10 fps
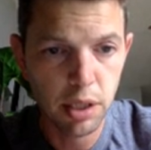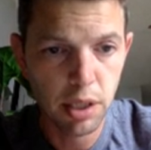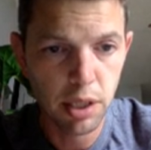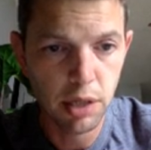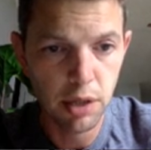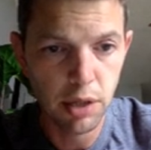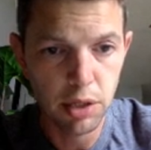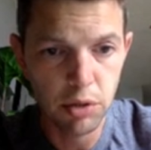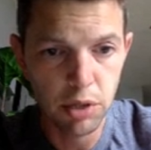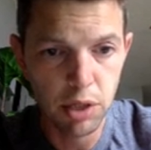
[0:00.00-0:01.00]
and then you
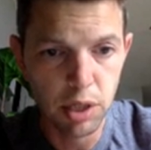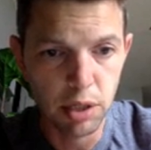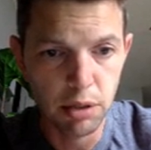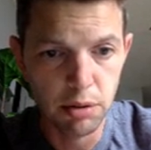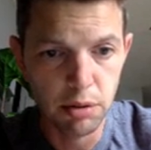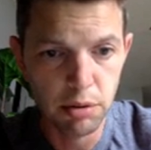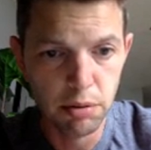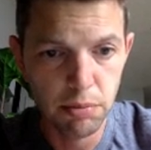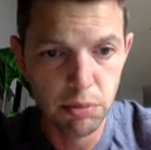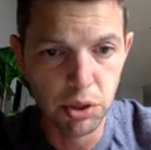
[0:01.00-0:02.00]
can
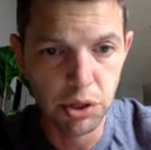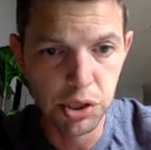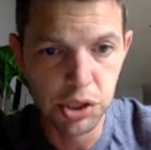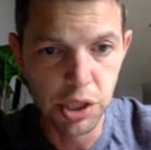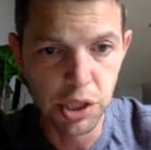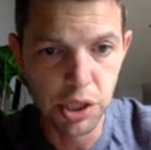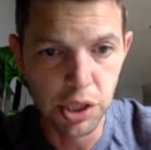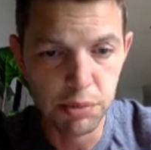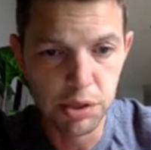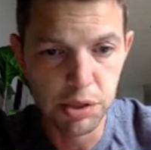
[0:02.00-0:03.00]
put the
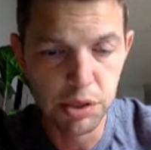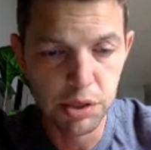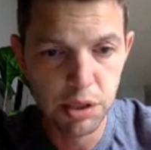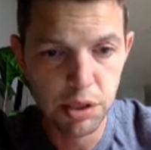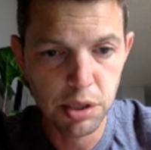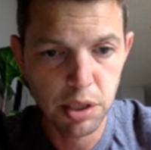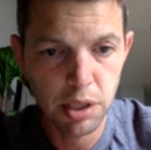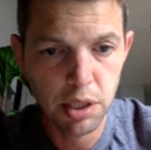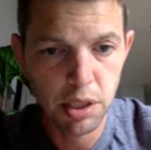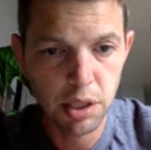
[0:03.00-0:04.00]
shapes
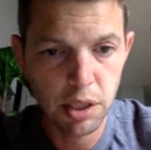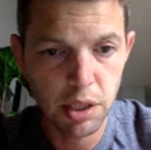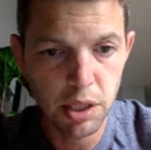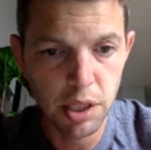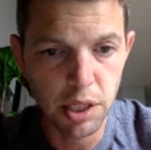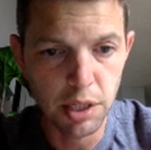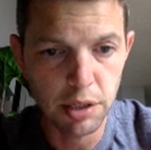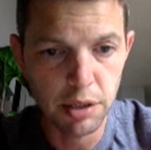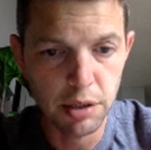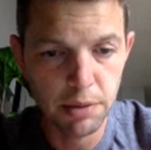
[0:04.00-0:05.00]
in.
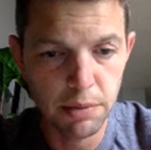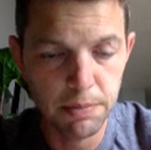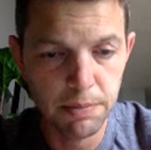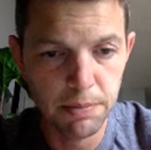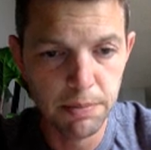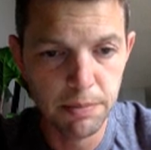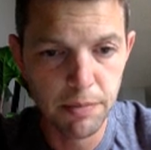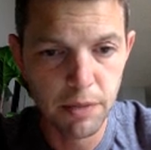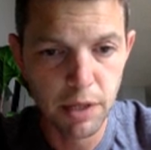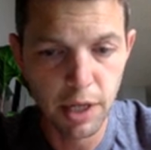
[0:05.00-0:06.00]

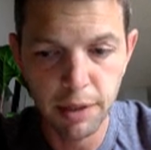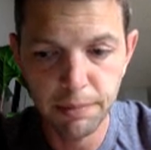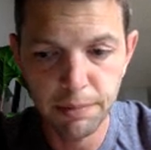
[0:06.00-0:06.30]
Okay?